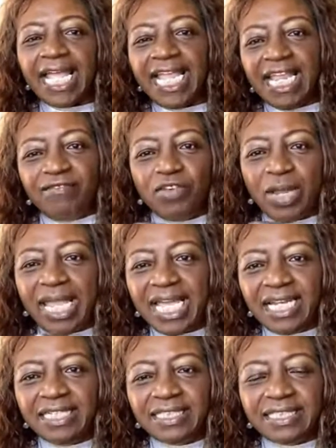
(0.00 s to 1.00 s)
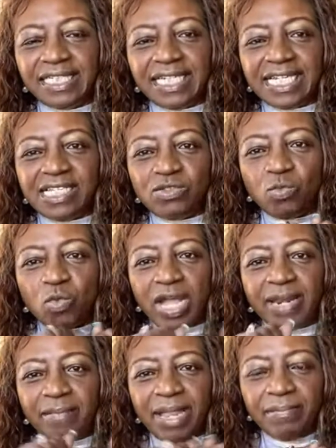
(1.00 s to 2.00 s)
If your LLC is
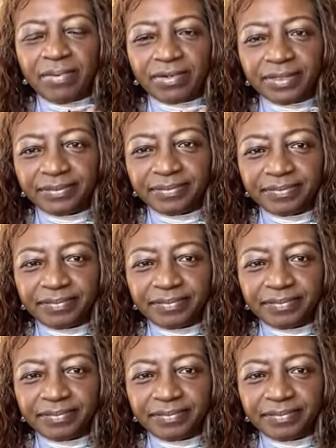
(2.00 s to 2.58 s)
one member,